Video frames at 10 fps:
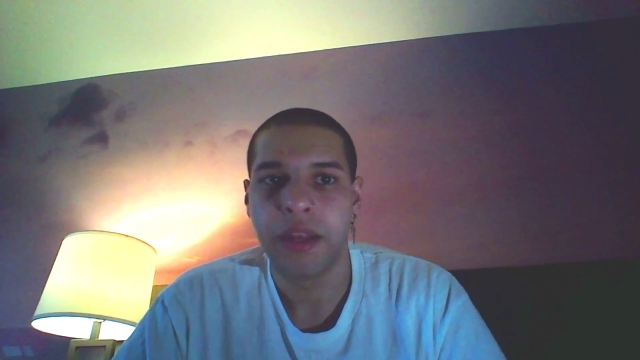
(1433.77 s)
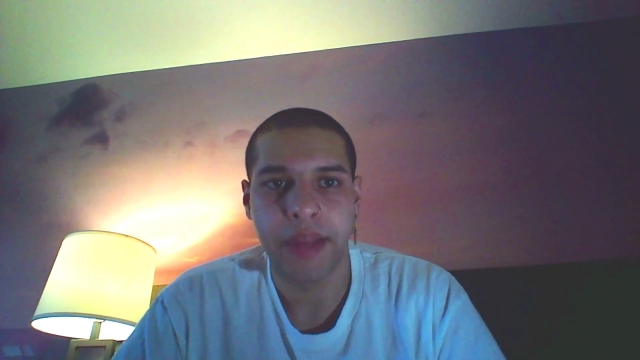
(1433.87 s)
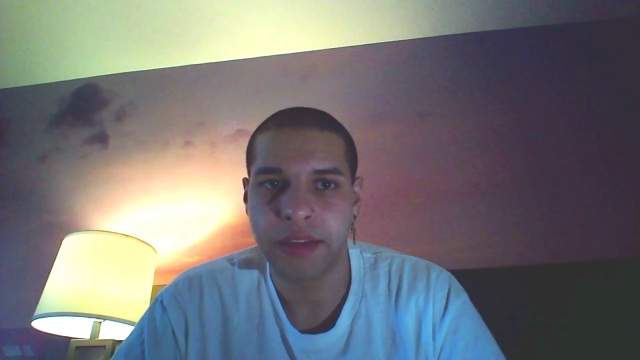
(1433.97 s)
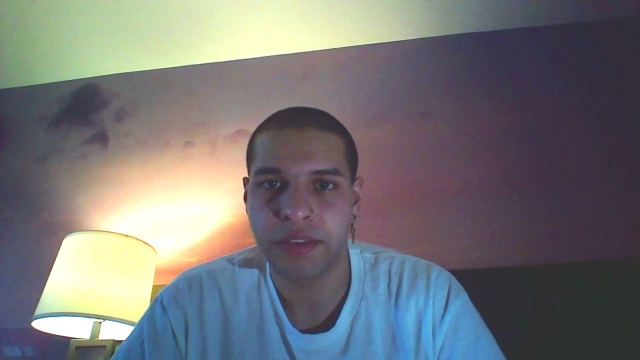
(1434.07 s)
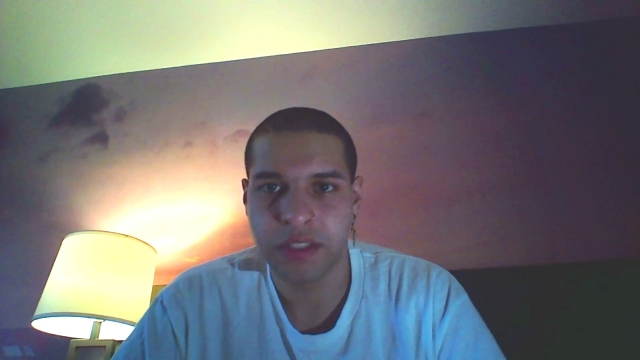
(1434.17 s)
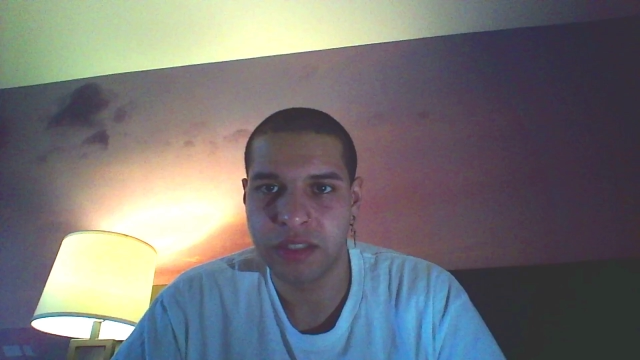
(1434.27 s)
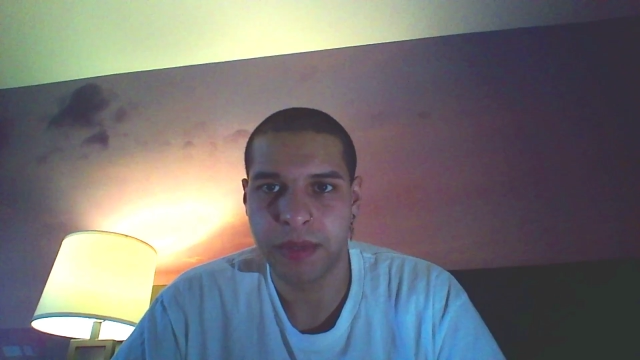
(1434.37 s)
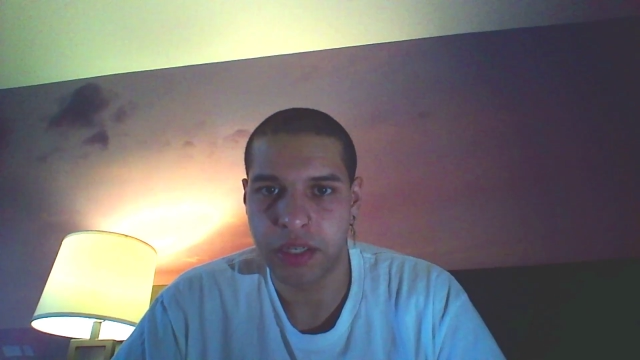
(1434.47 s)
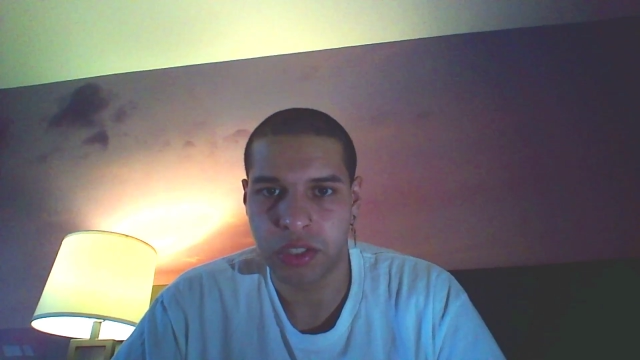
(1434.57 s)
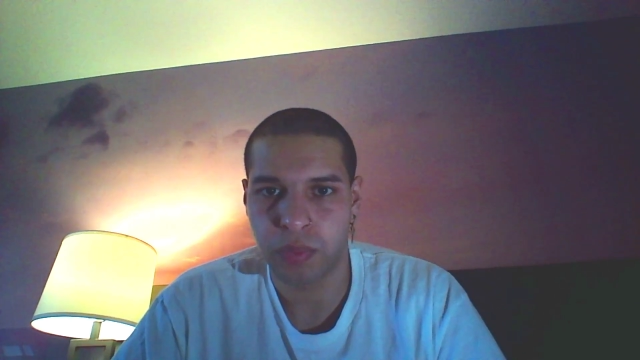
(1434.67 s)
destinies
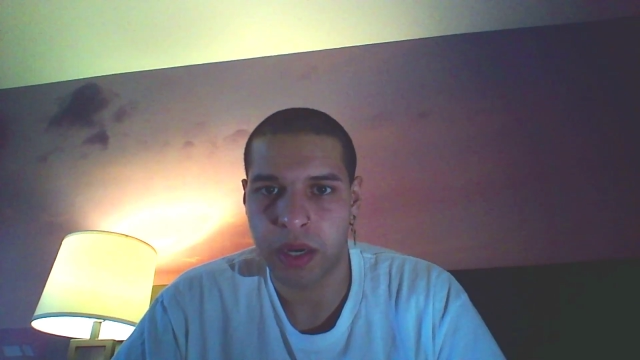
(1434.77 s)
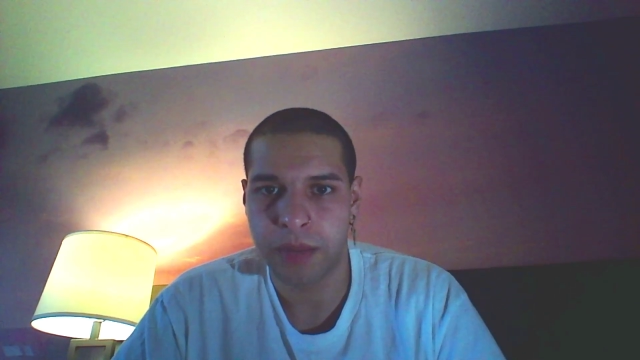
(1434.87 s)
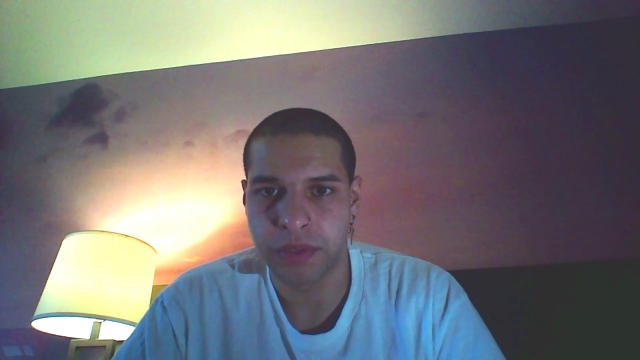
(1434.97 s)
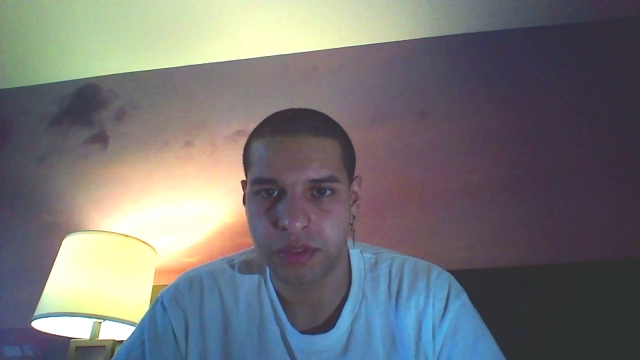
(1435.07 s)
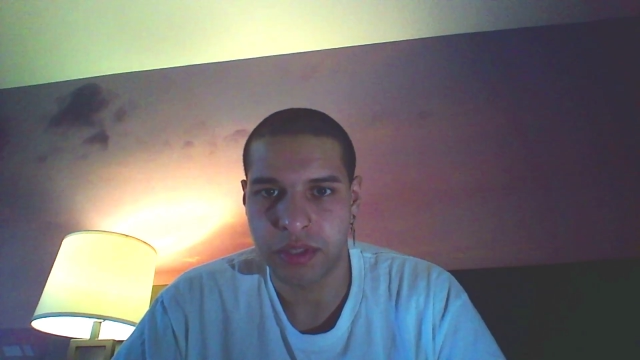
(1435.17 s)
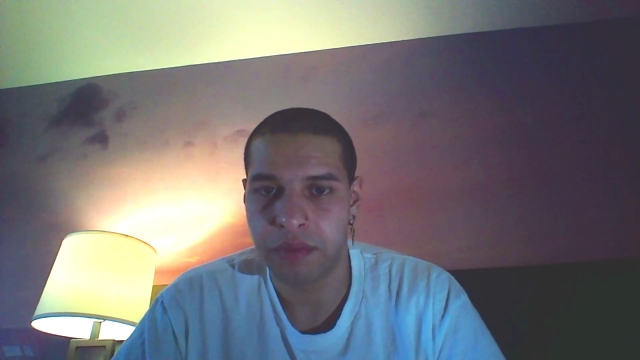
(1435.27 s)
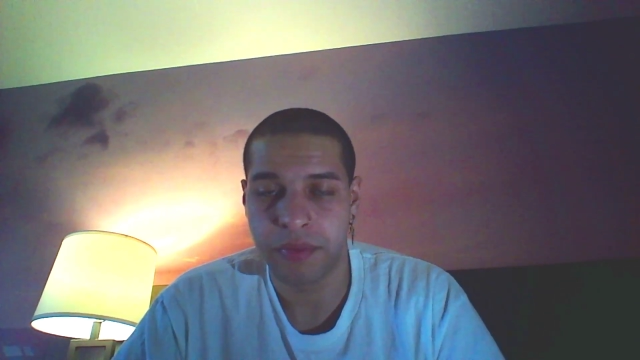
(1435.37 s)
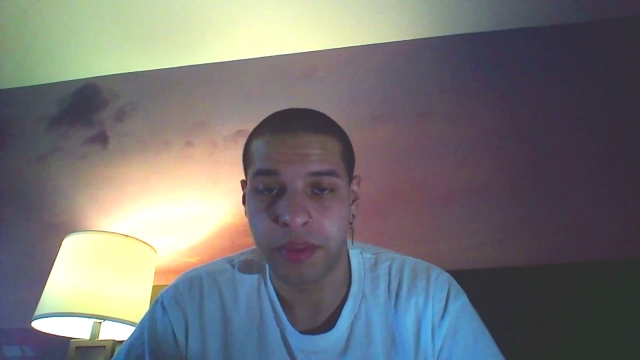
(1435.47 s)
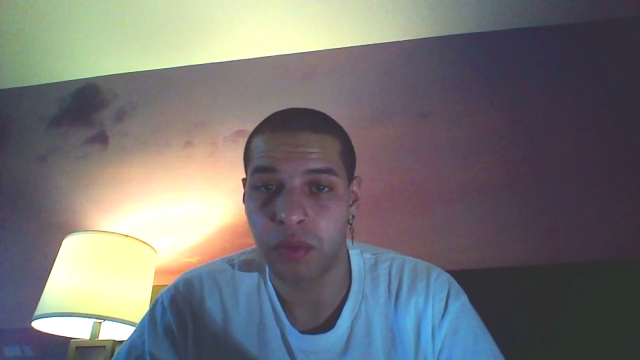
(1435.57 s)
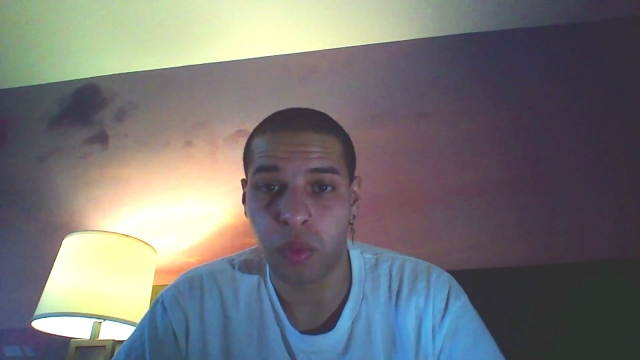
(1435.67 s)
being swapped and stuff,
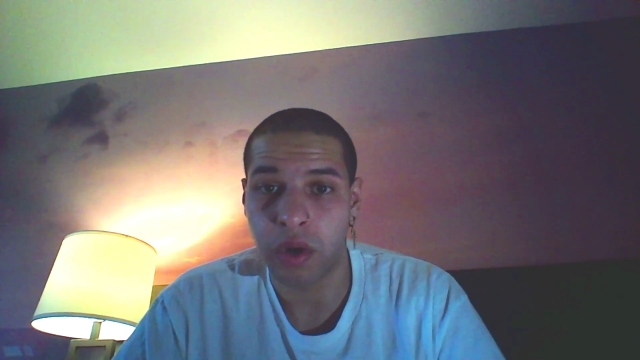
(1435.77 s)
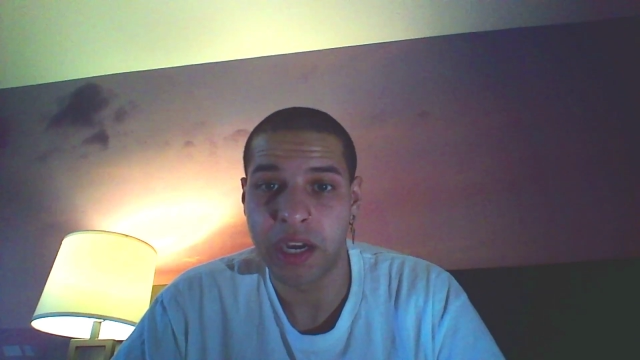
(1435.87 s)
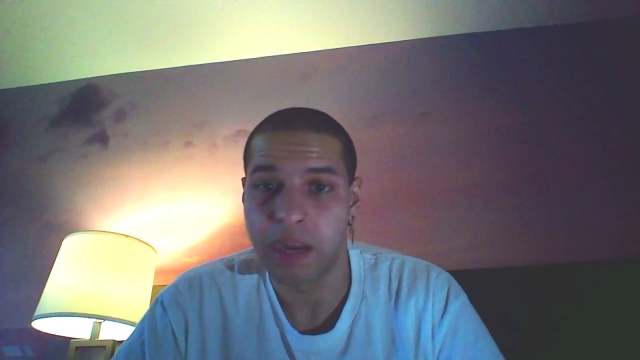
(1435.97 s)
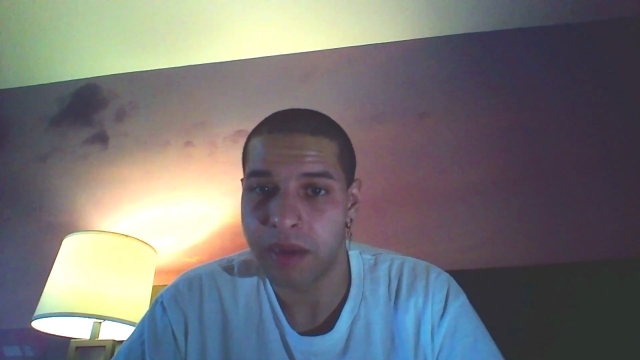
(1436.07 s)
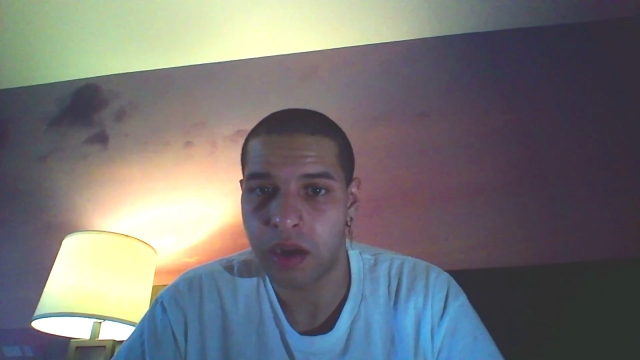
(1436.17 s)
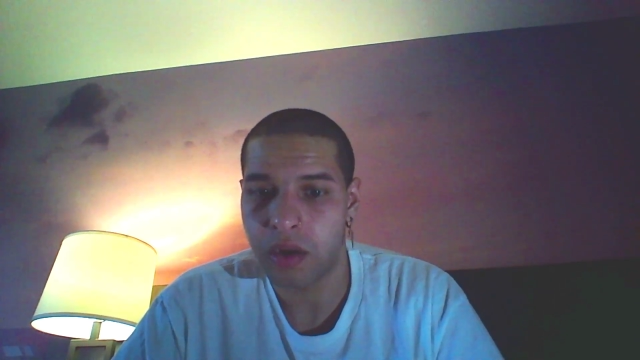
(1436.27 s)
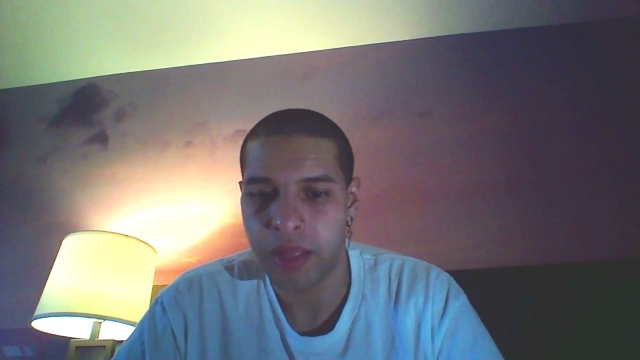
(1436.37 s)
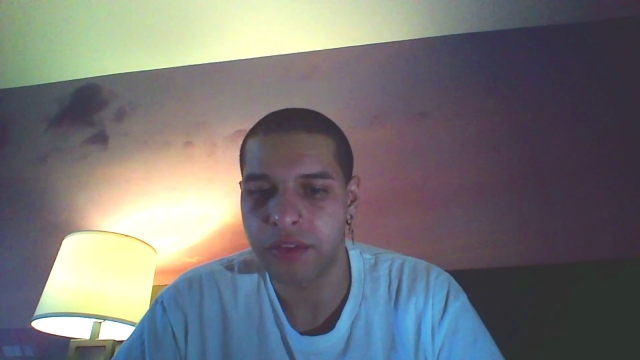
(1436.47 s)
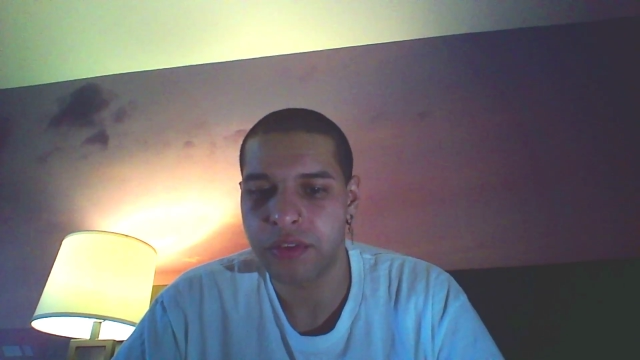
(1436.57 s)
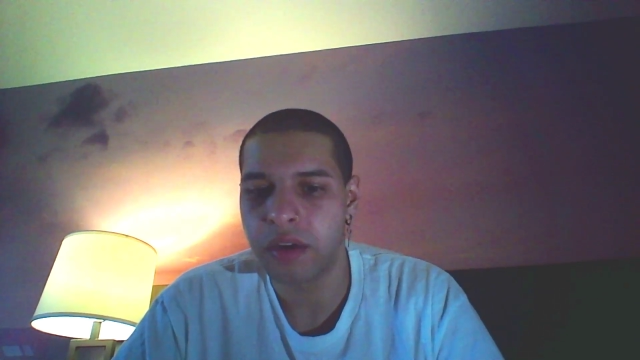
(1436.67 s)
and they're worried about all
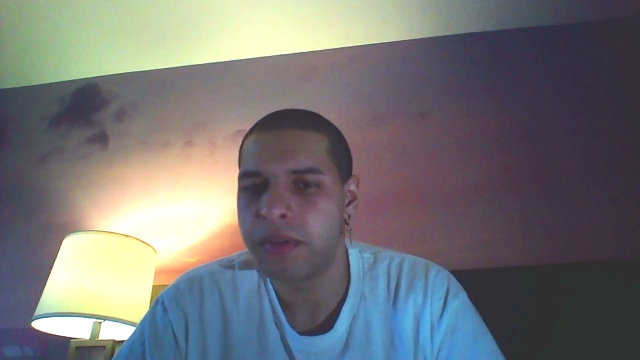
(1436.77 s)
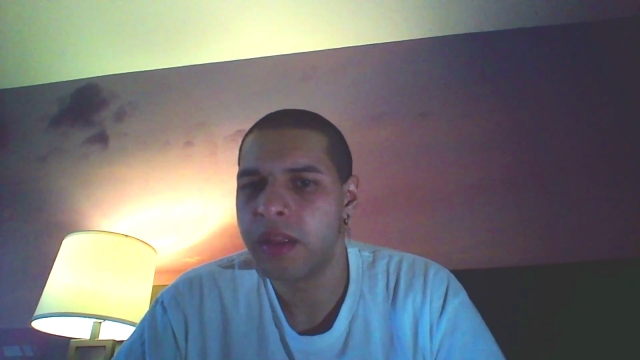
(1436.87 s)
that stuff,